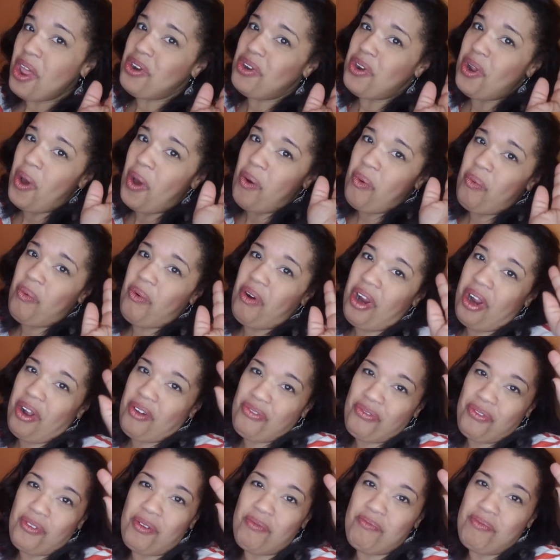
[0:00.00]
No
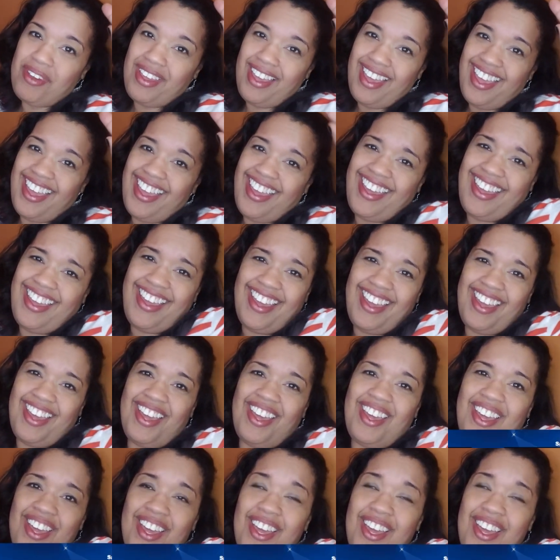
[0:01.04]
work for me!